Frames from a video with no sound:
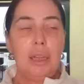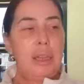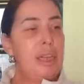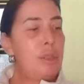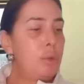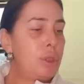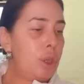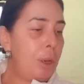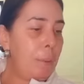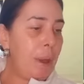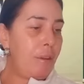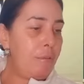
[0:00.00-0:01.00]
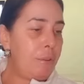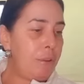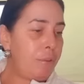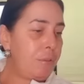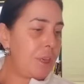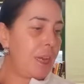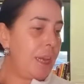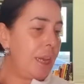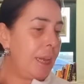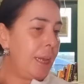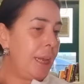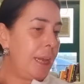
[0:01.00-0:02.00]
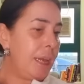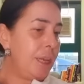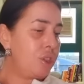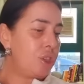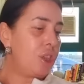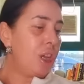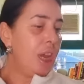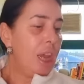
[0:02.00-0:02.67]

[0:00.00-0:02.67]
These were £2.50 each,